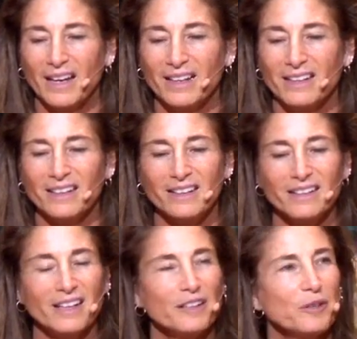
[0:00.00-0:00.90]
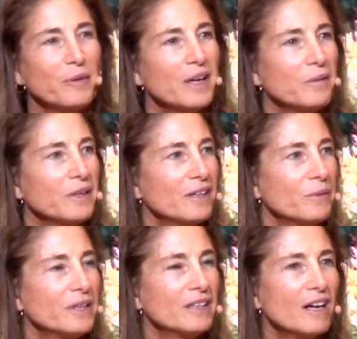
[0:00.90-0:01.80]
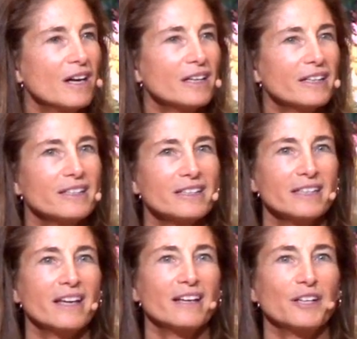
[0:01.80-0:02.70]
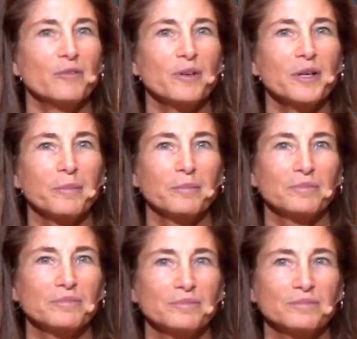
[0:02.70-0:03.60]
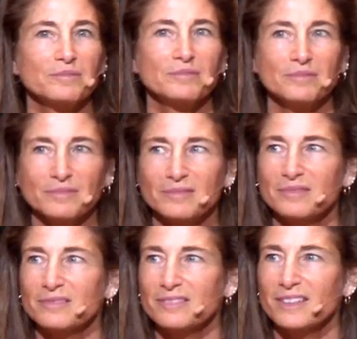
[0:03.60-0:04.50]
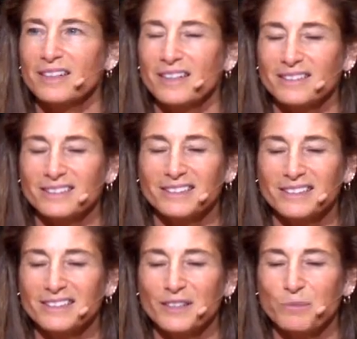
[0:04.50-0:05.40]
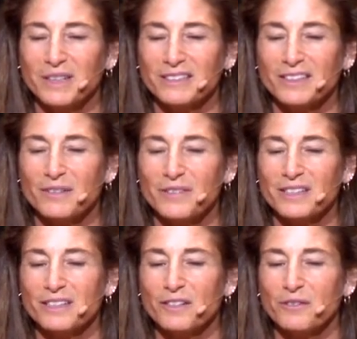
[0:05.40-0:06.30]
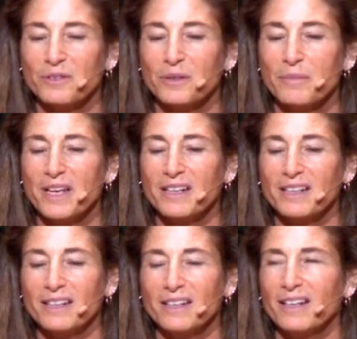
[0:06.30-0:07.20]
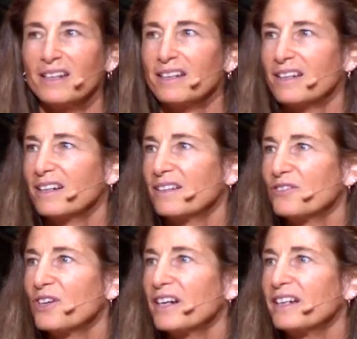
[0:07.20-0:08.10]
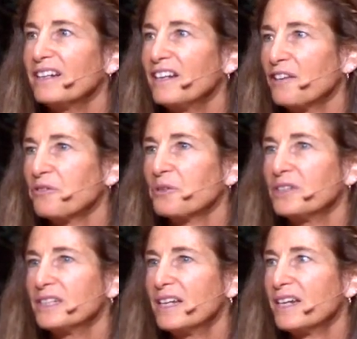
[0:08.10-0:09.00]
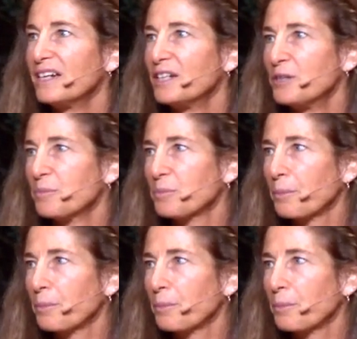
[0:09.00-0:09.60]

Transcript: And in a daily way, we lock into getting grim. I see it in myself, I see it in many, kind of trying to get through the day.